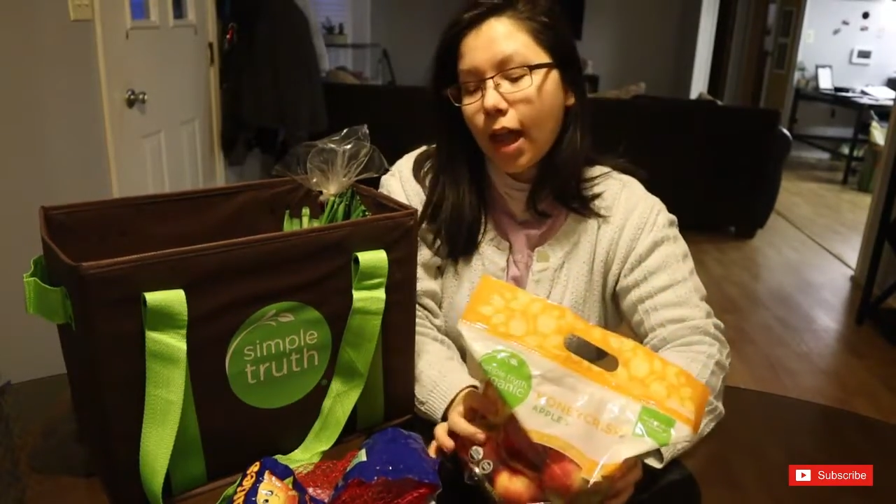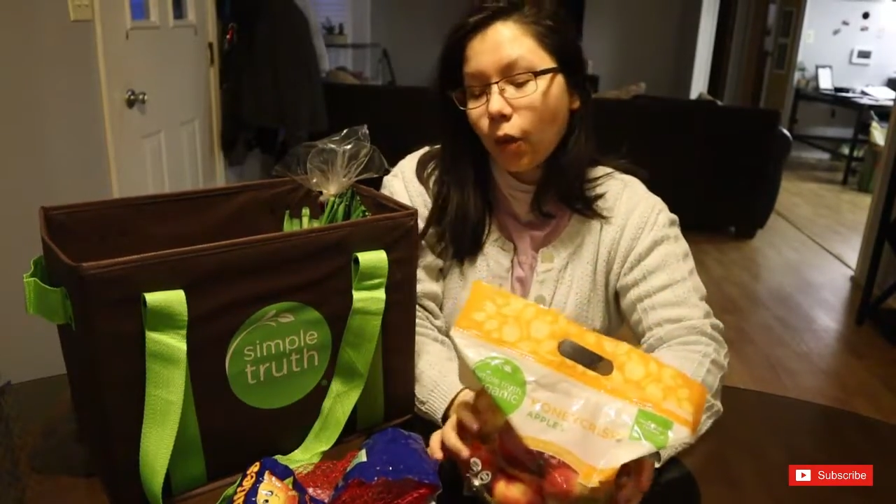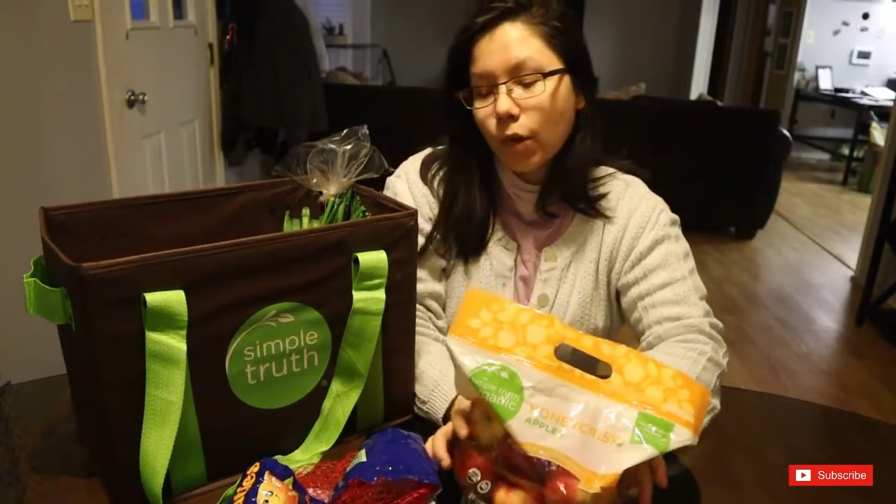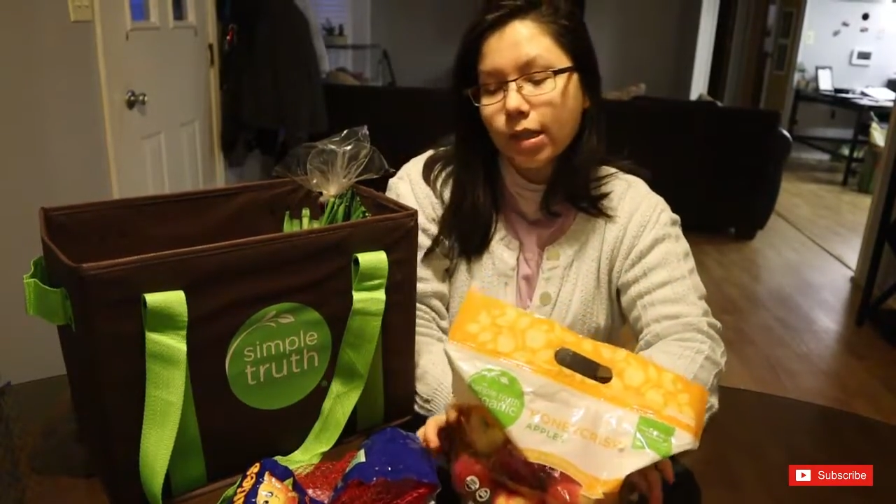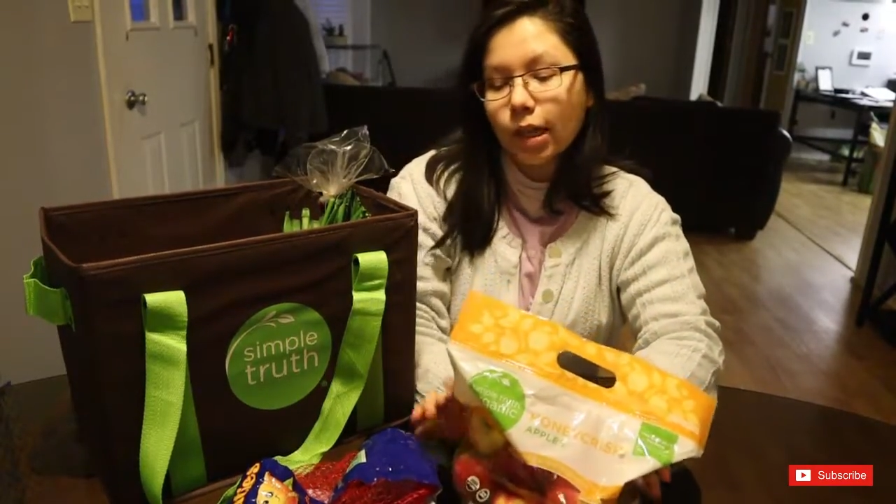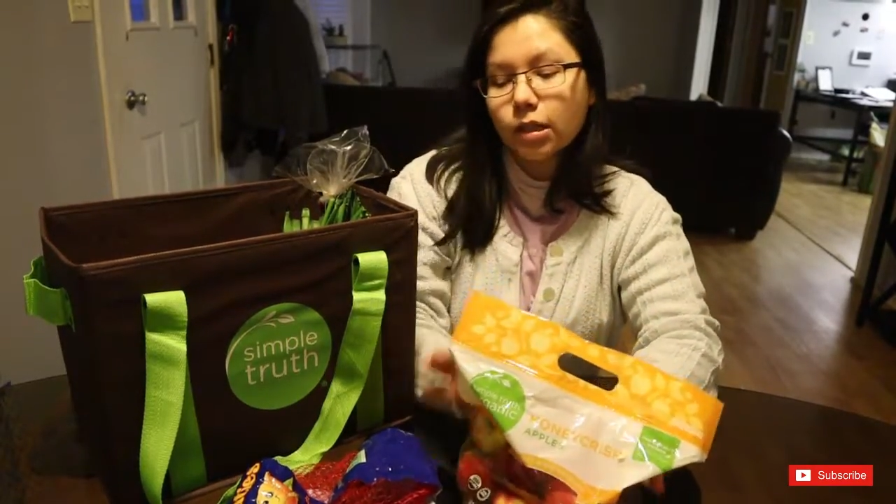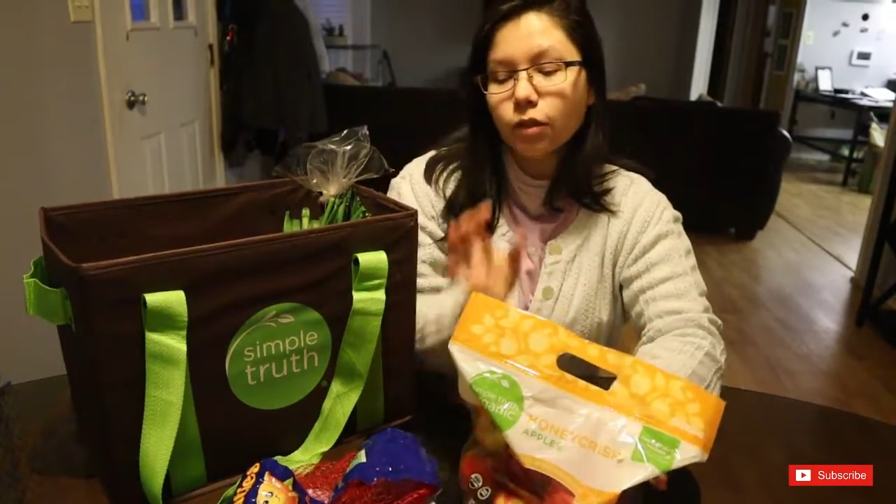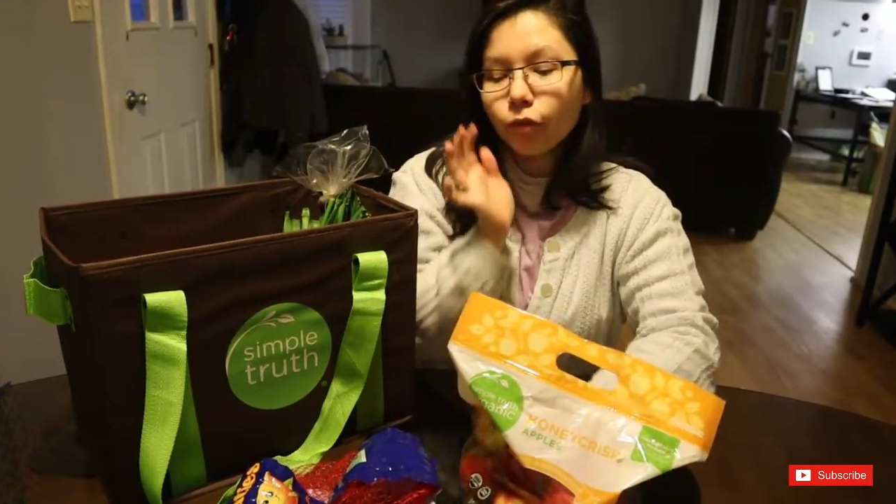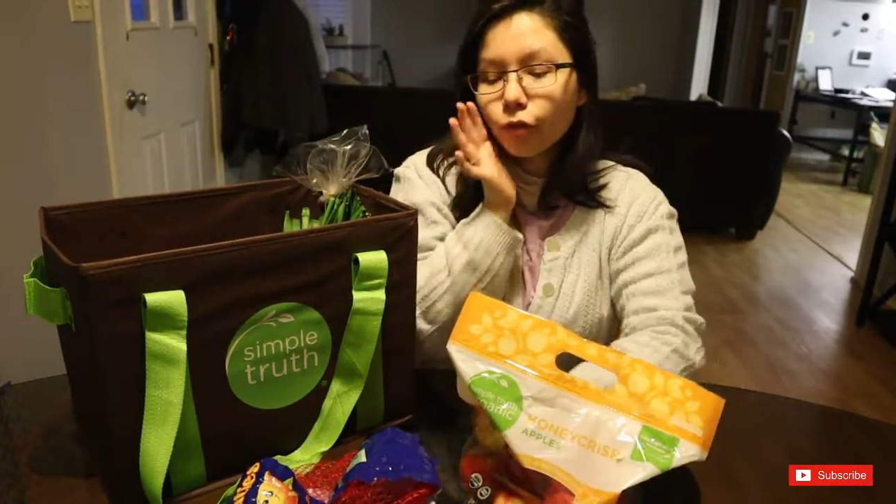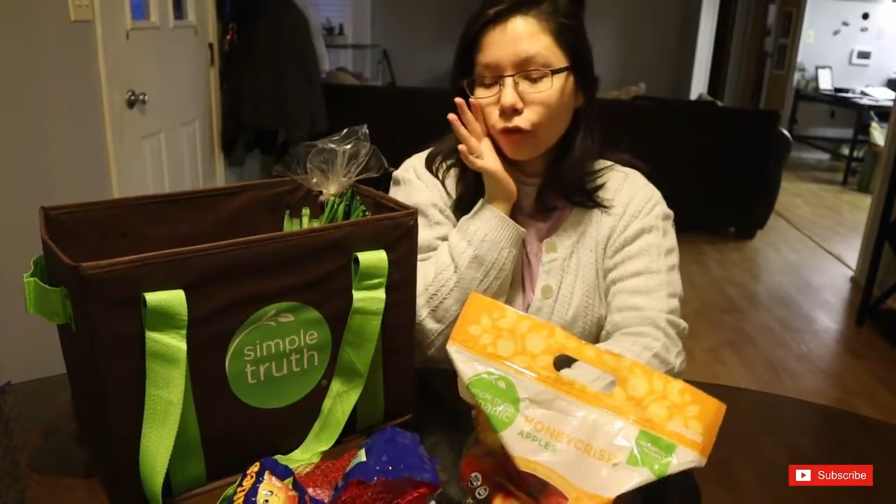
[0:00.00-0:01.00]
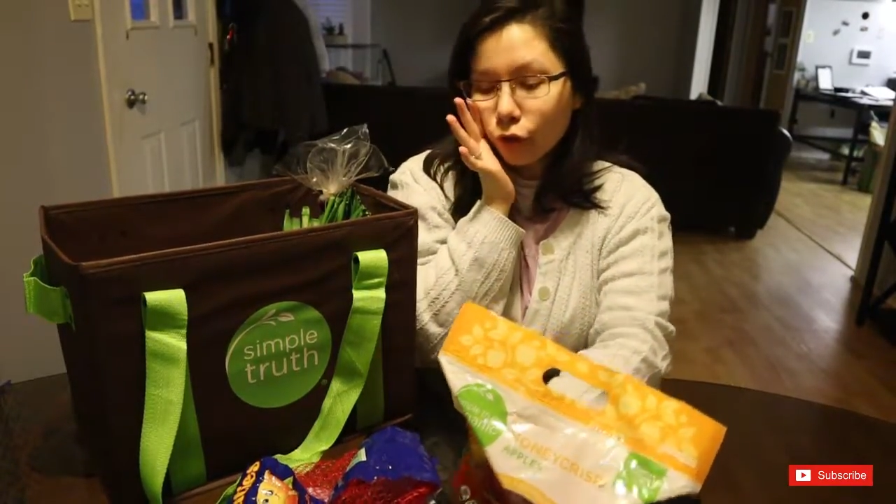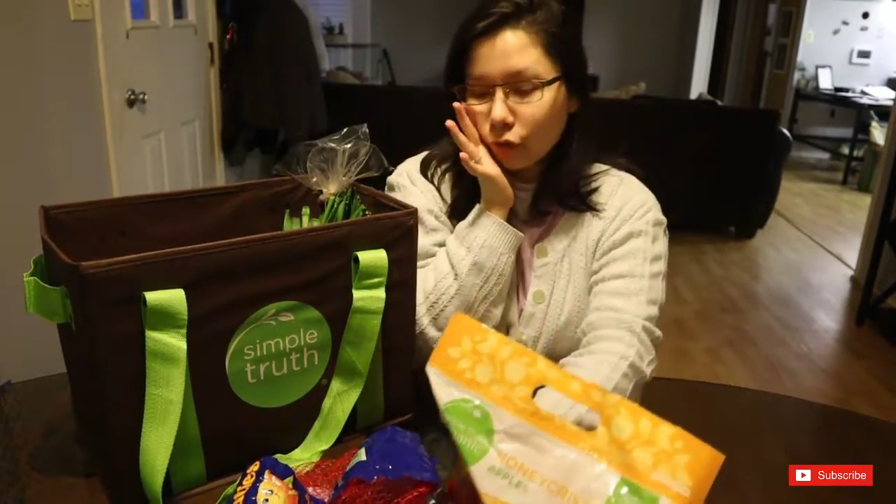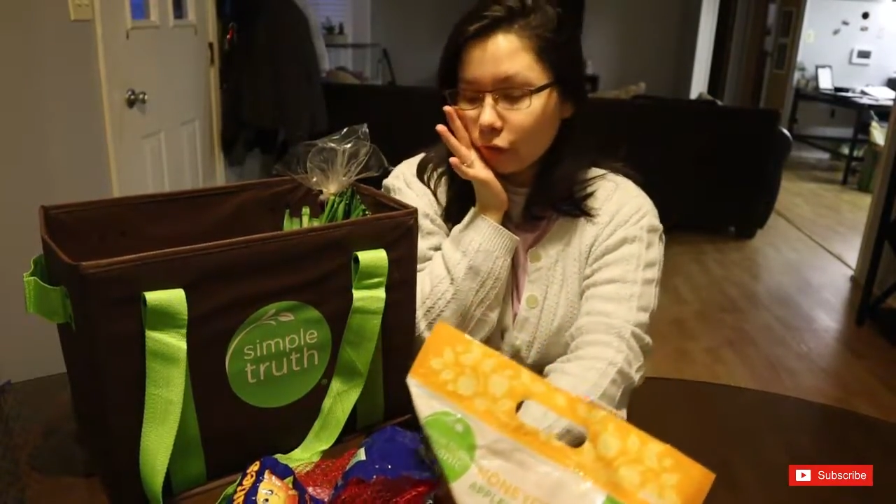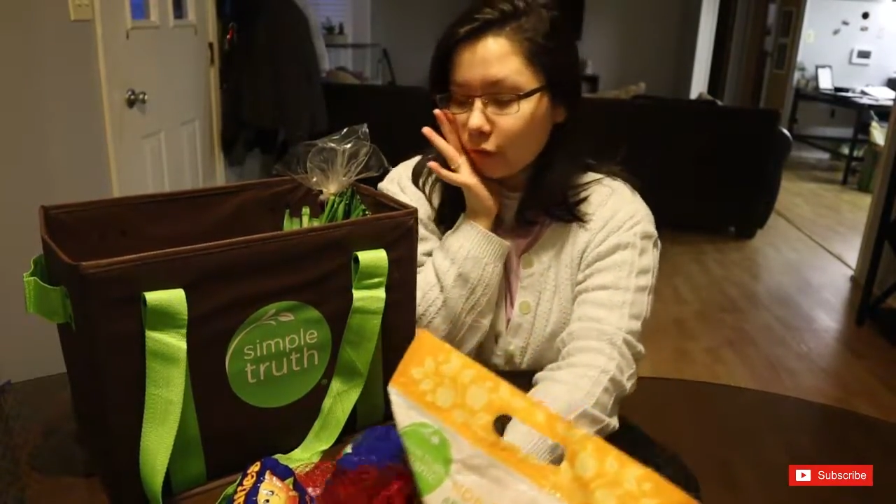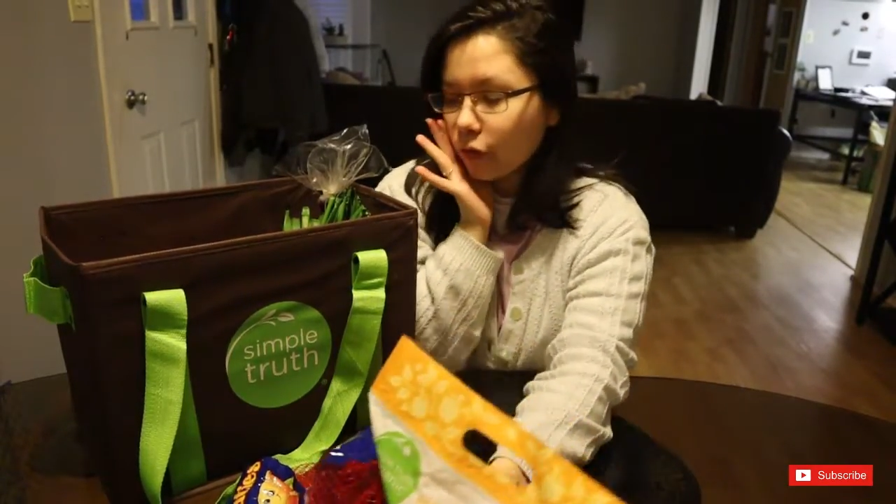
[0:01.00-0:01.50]
Anyways, that's the
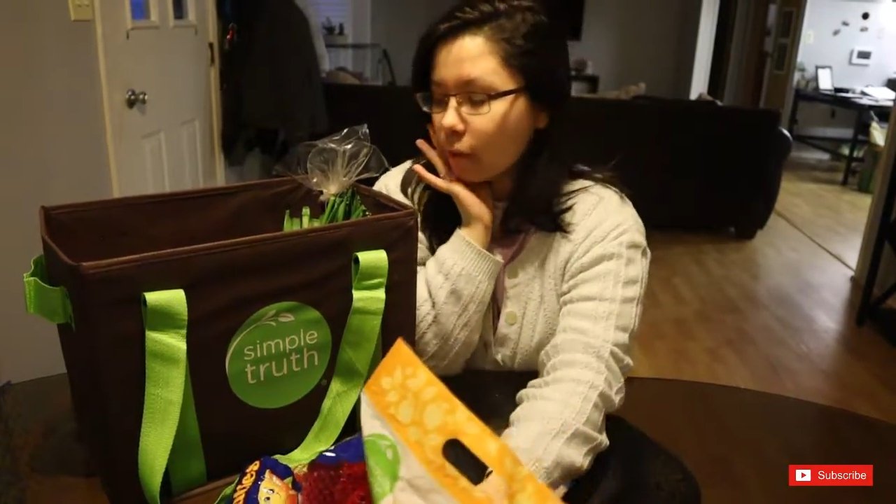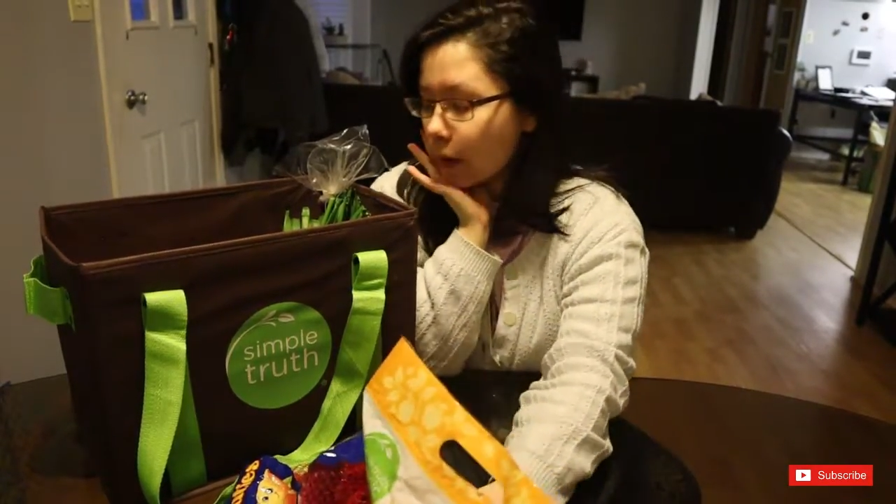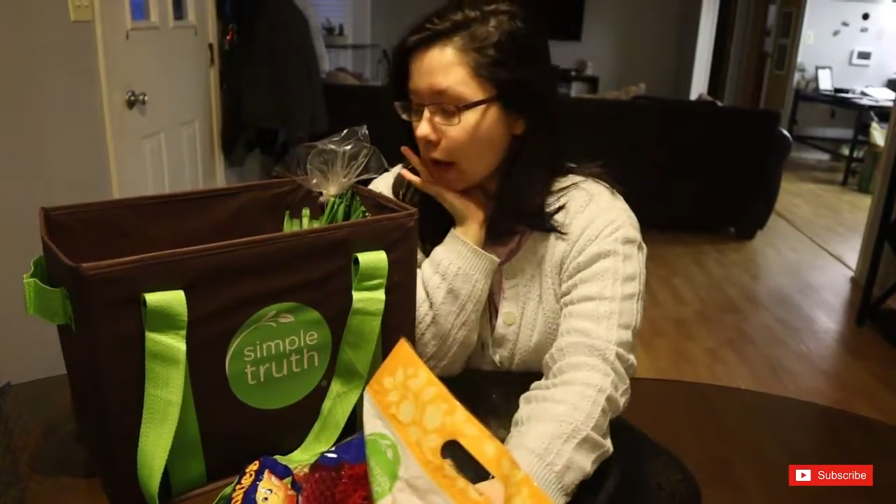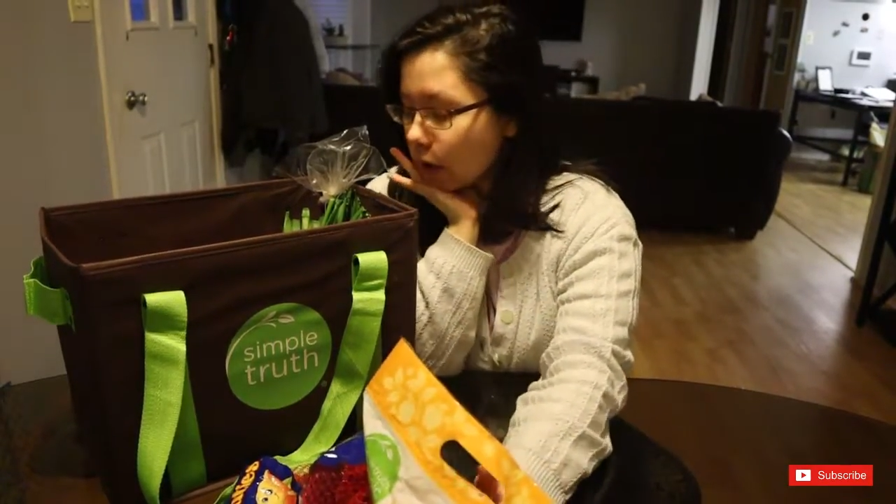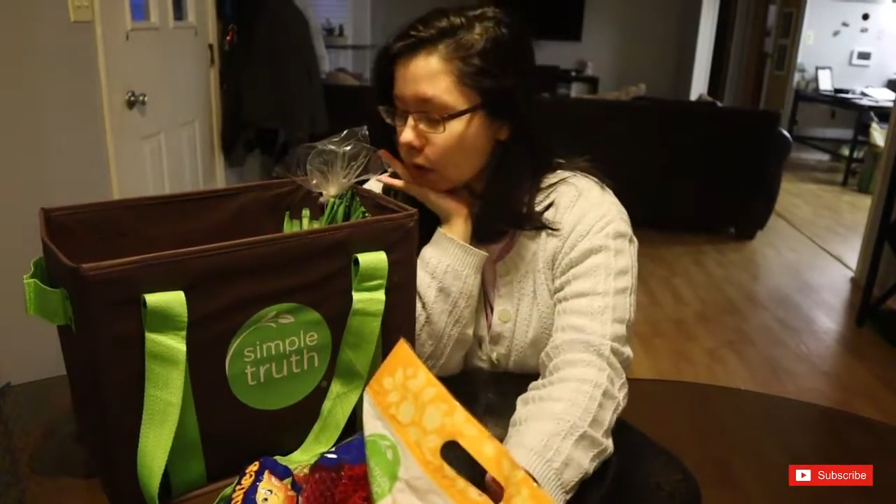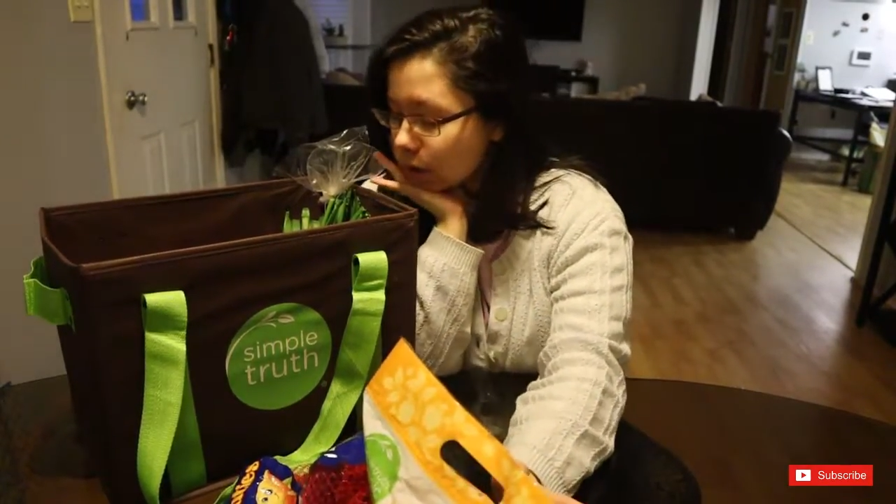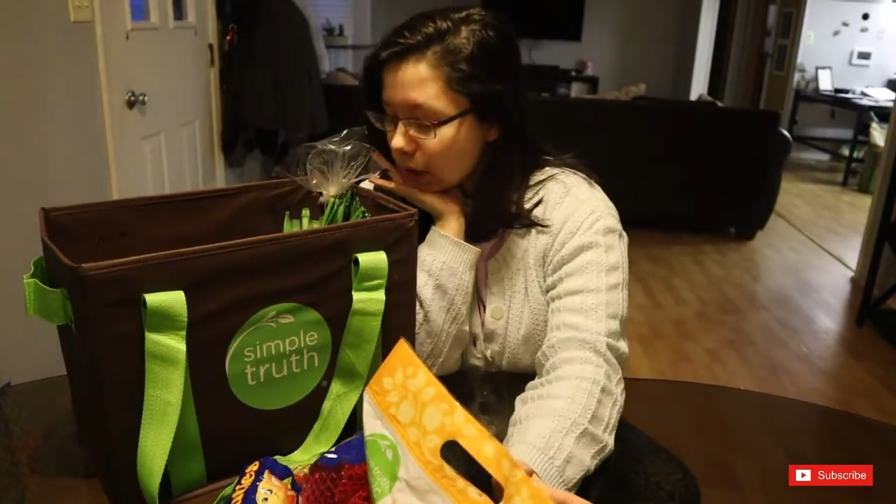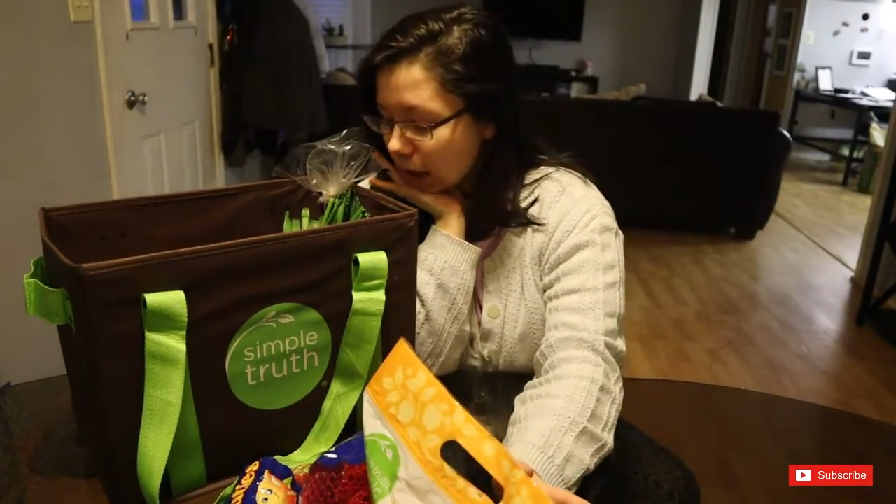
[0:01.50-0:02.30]
fruit from Fred Meyer's,